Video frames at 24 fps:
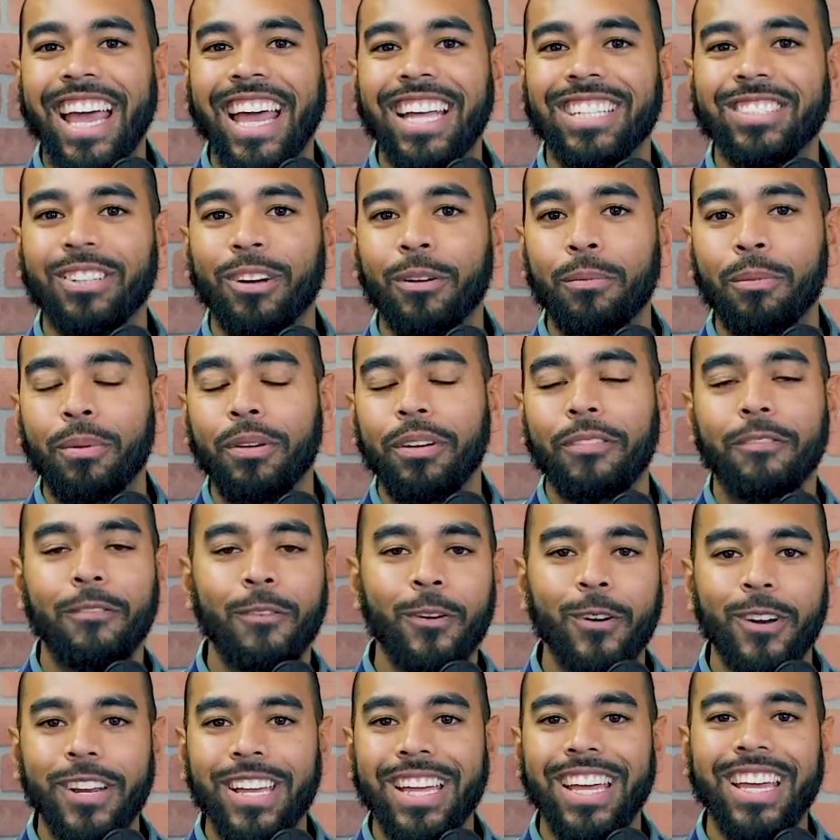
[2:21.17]
So put
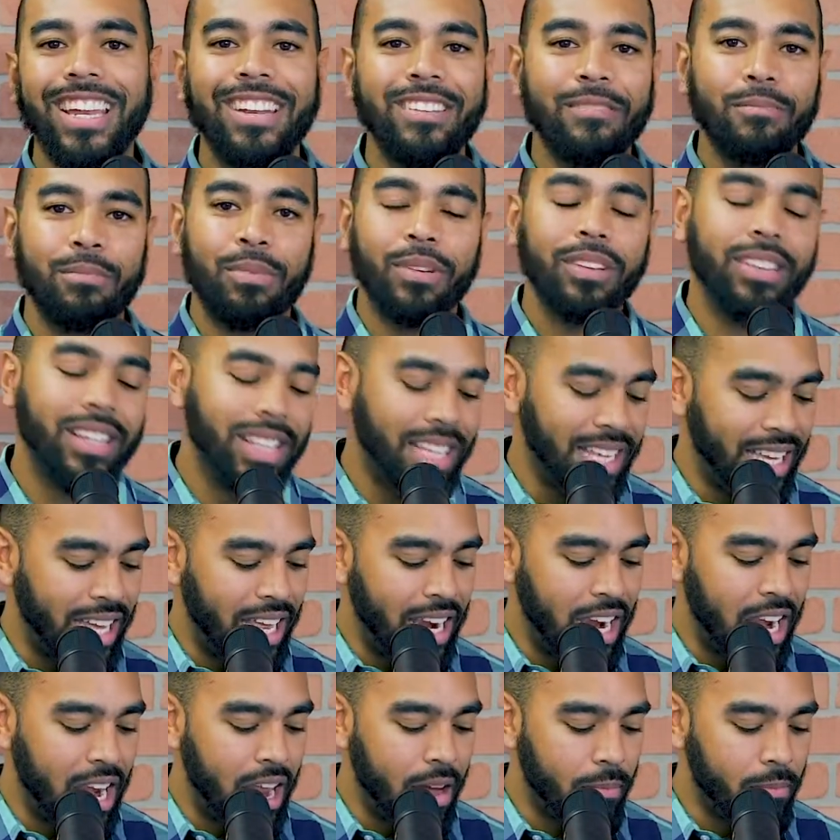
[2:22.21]
40 in, put the
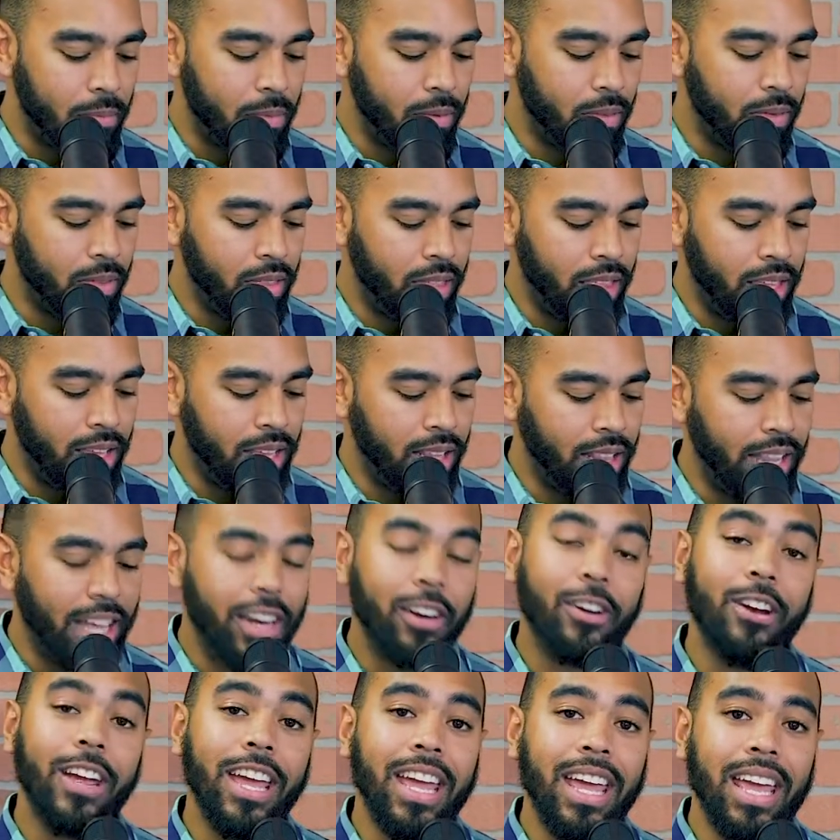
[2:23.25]

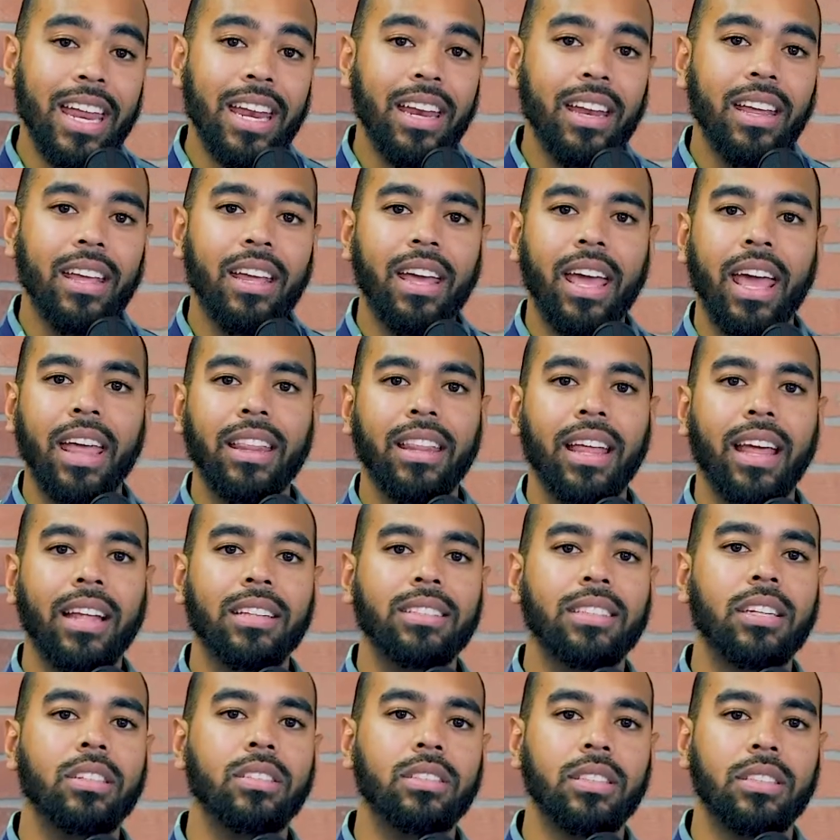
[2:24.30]
letter in, and
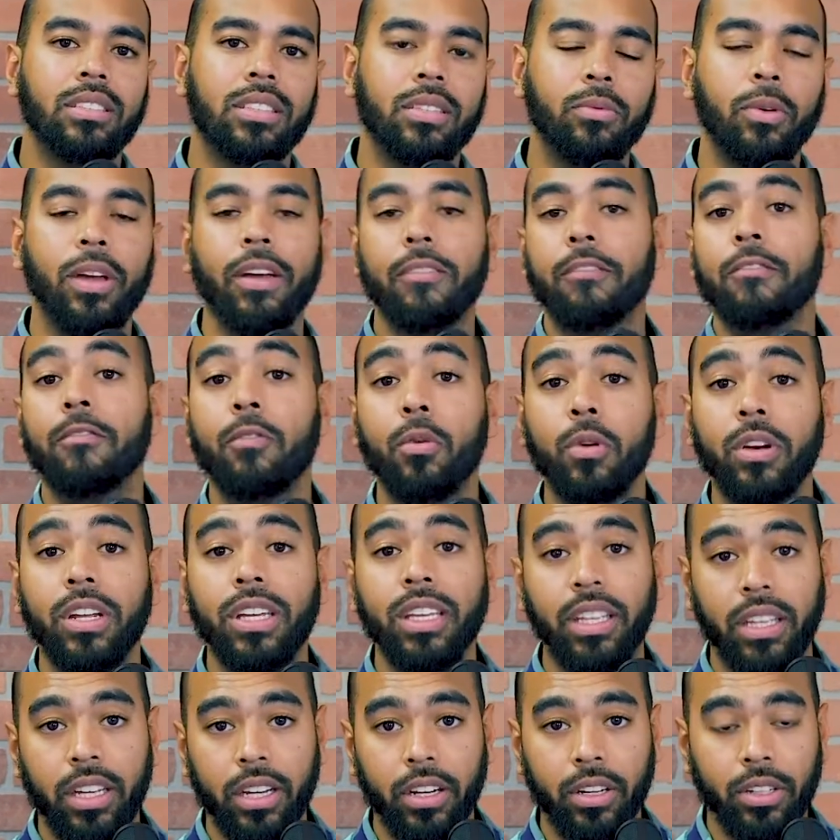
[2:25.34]
that tells us we have 40
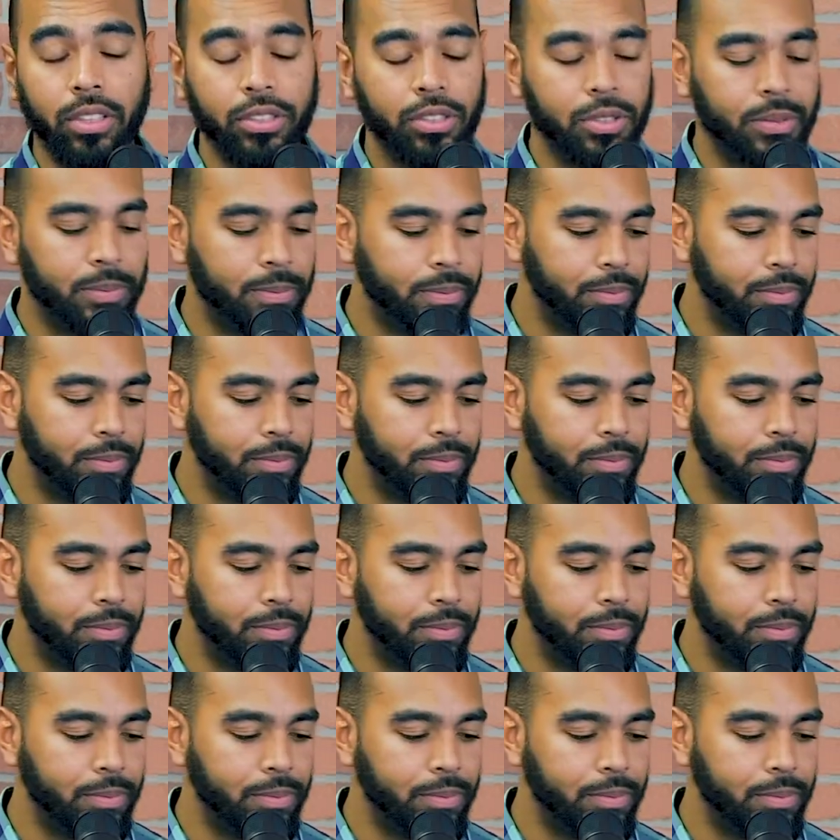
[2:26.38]
years.